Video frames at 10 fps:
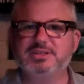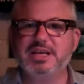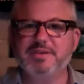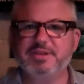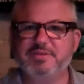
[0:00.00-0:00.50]

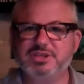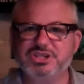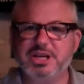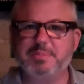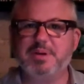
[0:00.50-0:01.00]
safety
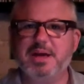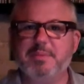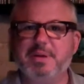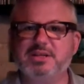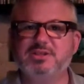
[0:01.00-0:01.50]
regime
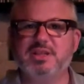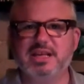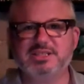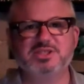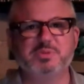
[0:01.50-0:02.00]
based on
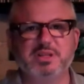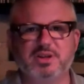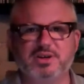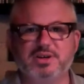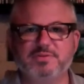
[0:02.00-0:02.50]
lessons we'd
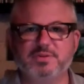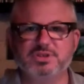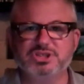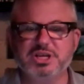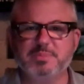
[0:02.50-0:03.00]
learned at
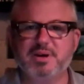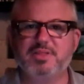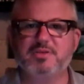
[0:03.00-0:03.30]
Fukushima,